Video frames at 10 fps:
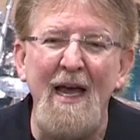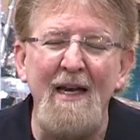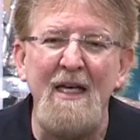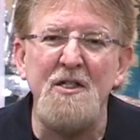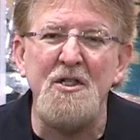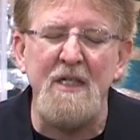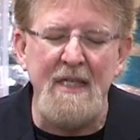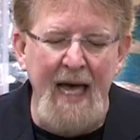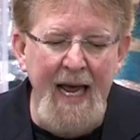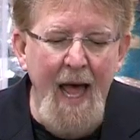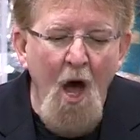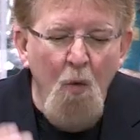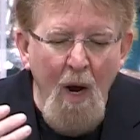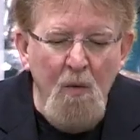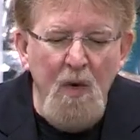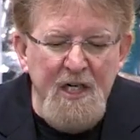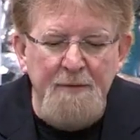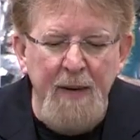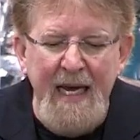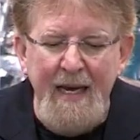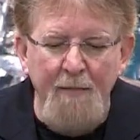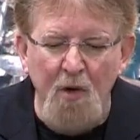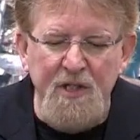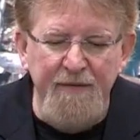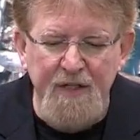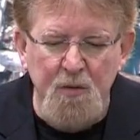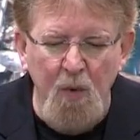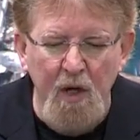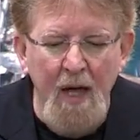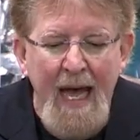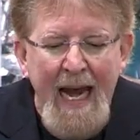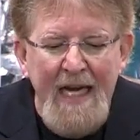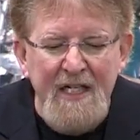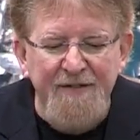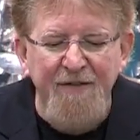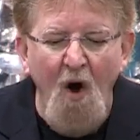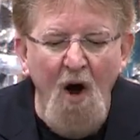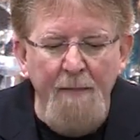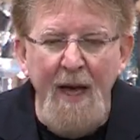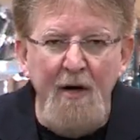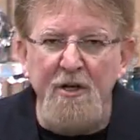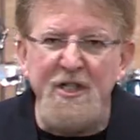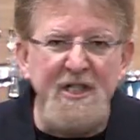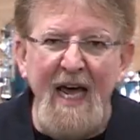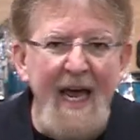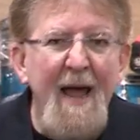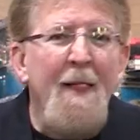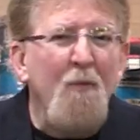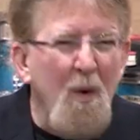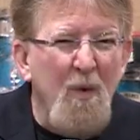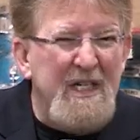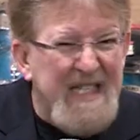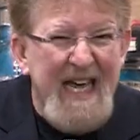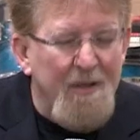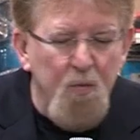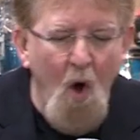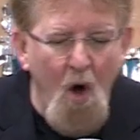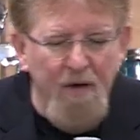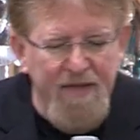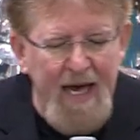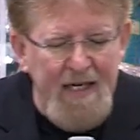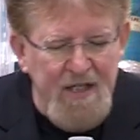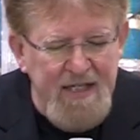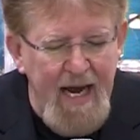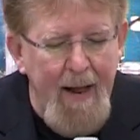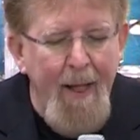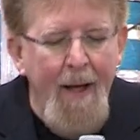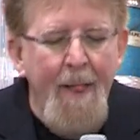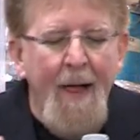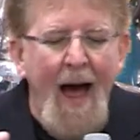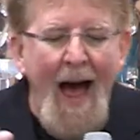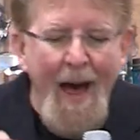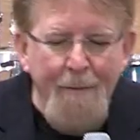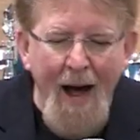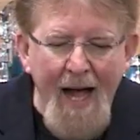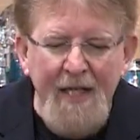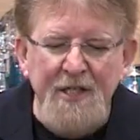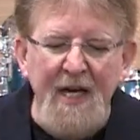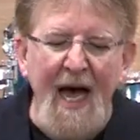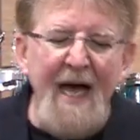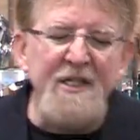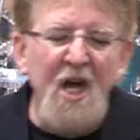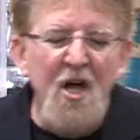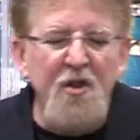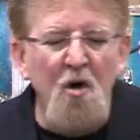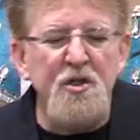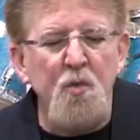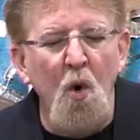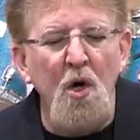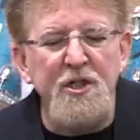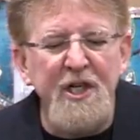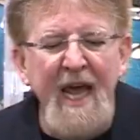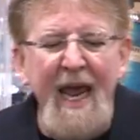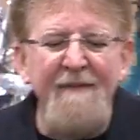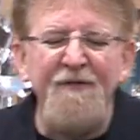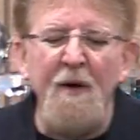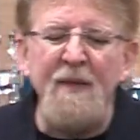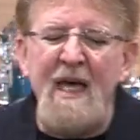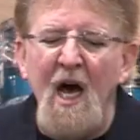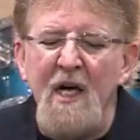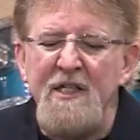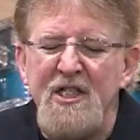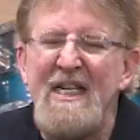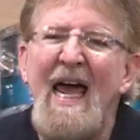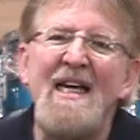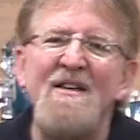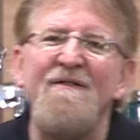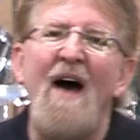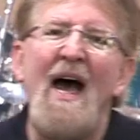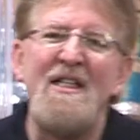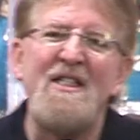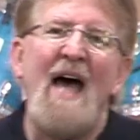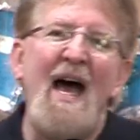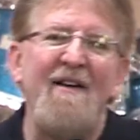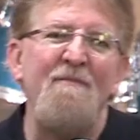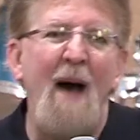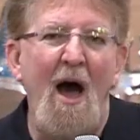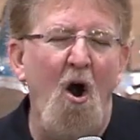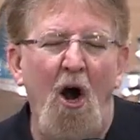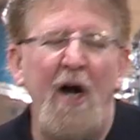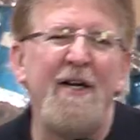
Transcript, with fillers: it is today, when we speak, and most of us will, it is far better to say, when we say the wrong thing, to say, I apologize. Those words came from the unsanctified side of my heart.